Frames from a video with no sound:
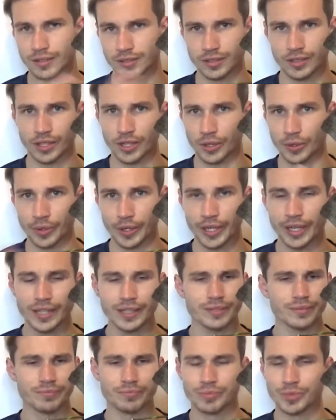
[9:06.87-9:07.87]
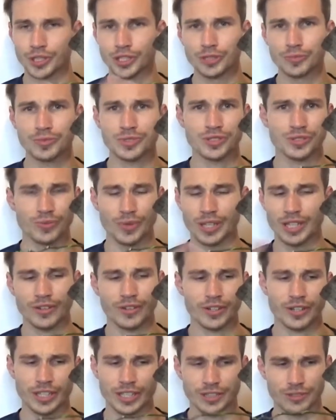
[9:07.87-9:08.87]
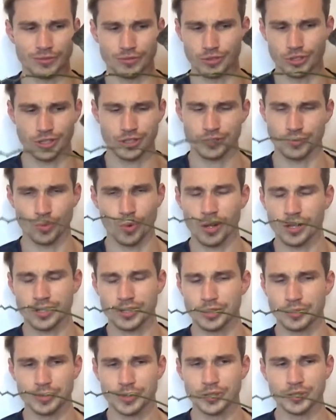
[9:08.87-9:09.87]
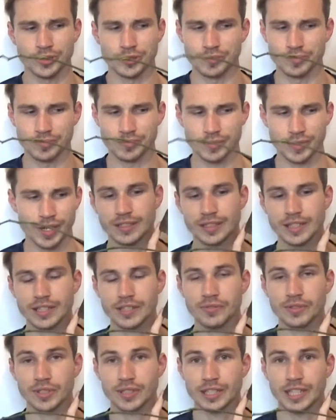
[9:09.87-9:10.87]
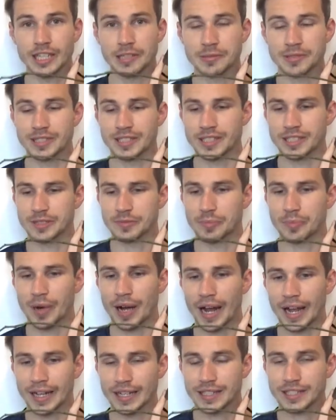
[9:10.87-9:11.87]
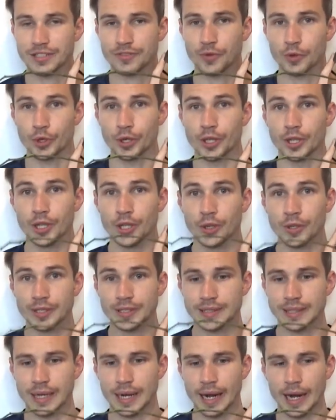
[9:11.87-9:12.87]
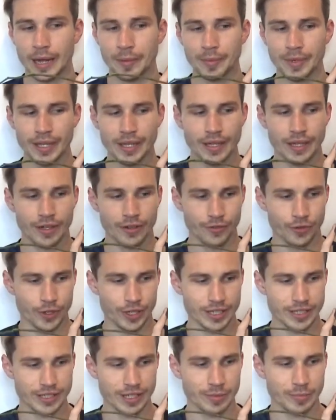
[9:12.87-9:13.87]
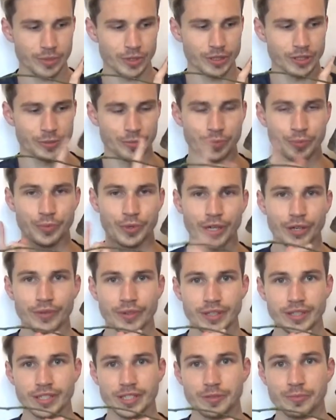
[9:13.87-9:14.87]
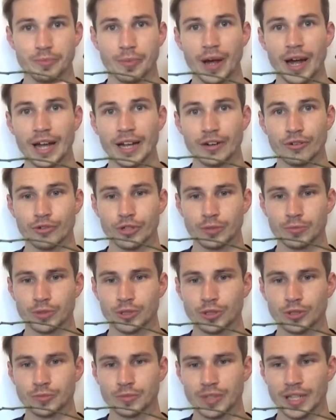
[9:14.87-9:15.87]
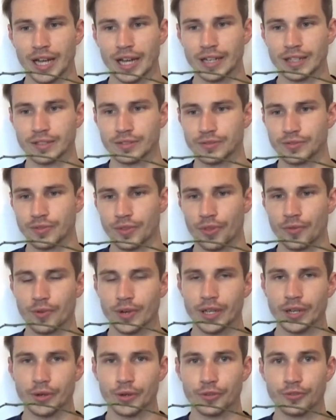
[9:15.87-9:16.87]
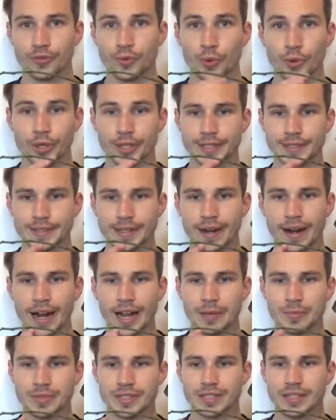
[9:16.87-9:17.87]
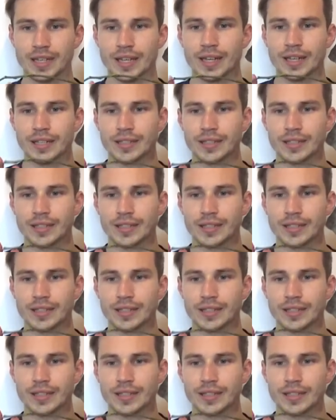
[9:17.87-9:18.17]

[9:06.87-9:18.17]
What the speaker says: No, it blooms whenever it just wants to bloom. This one keeps the spikes for a long time. For example, the previous spike rebloomed like 3 or 4 times.